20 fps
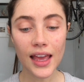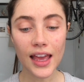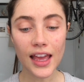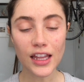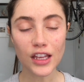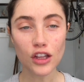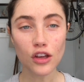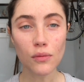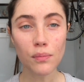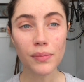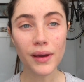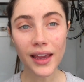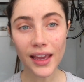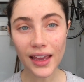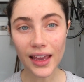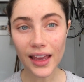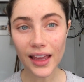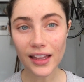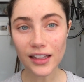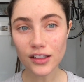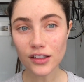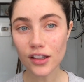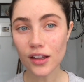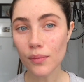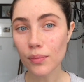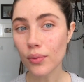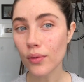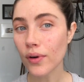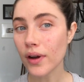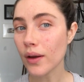and you pick it to the
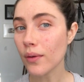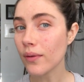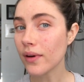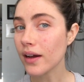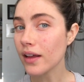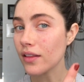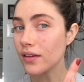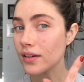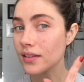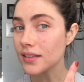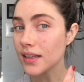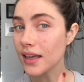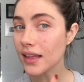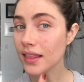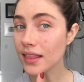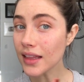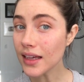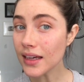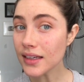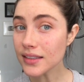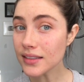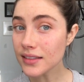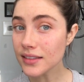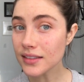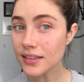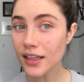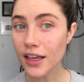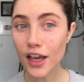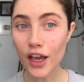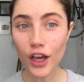point where it looks like
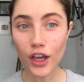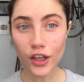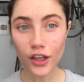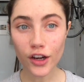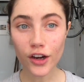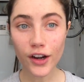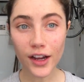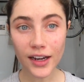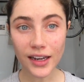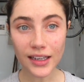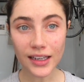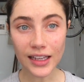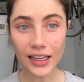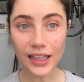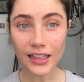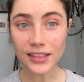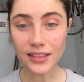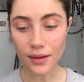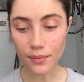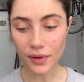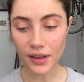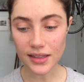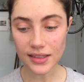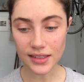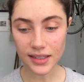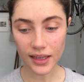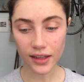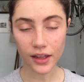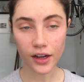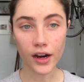this, you're going to need some
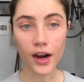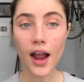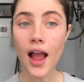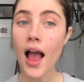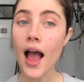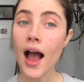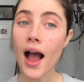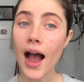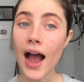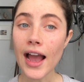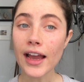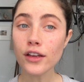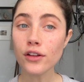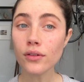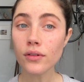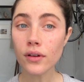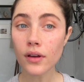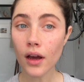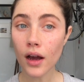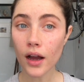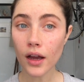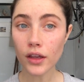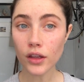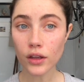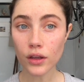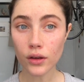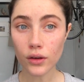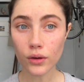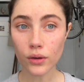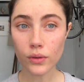concealer. I do not
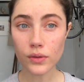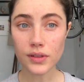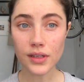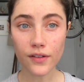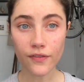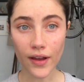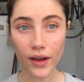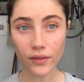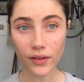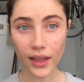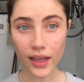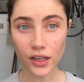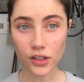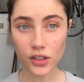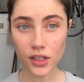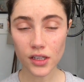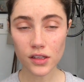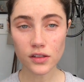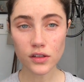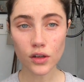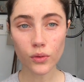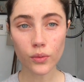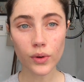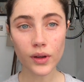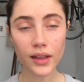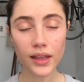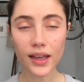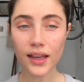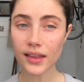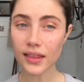use a foundation, so
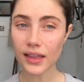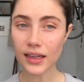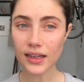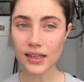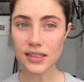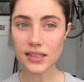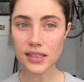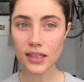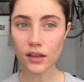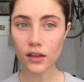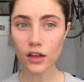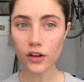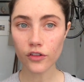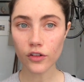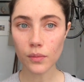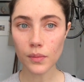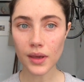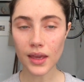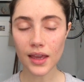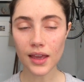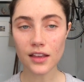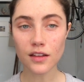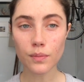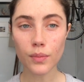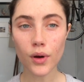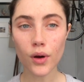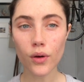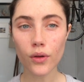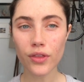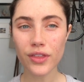really the concealer for me is
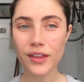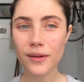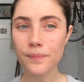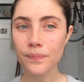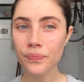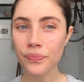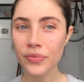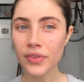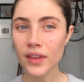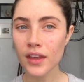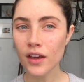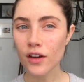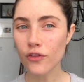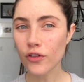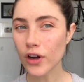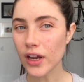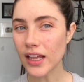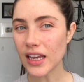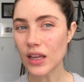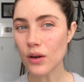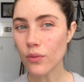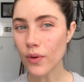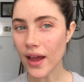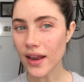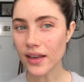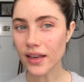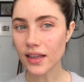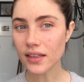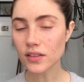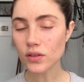both for any
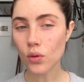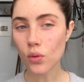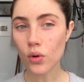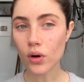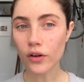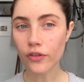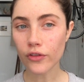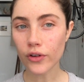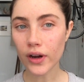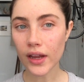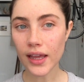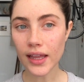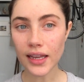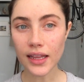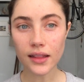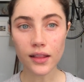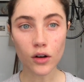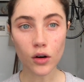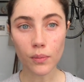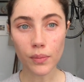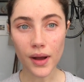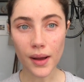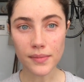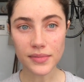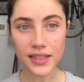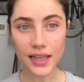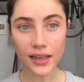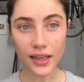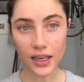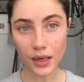redness or for any little
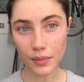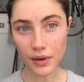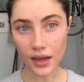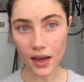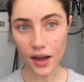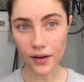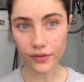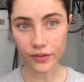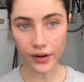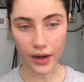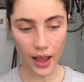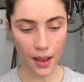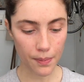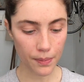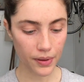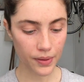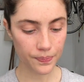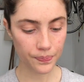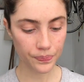bumps that need to be covered up.